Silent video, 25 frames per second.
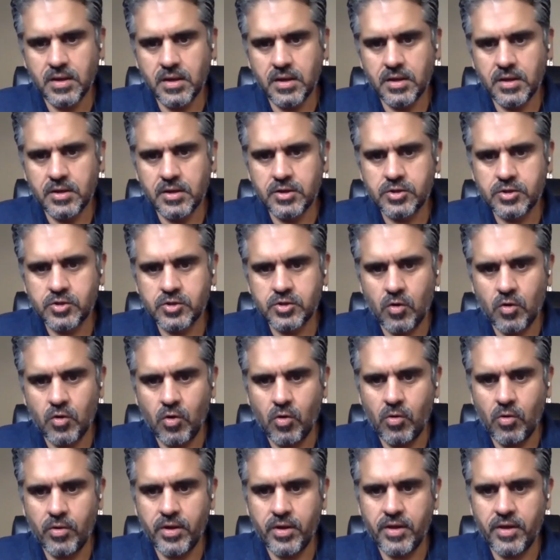
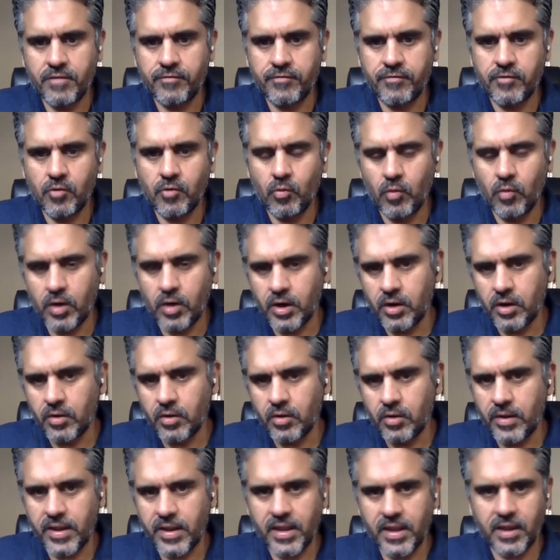So if you were
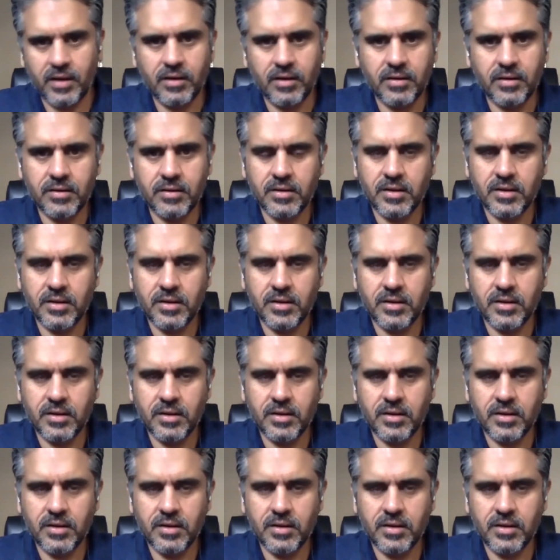doing,